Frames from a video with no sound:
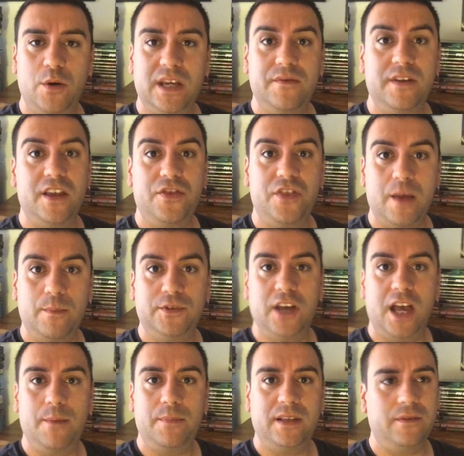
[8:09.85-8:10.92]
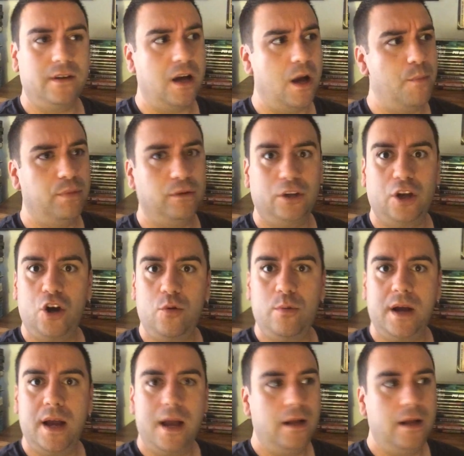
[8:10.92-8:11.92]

give it a thumbs up, leave a comment below.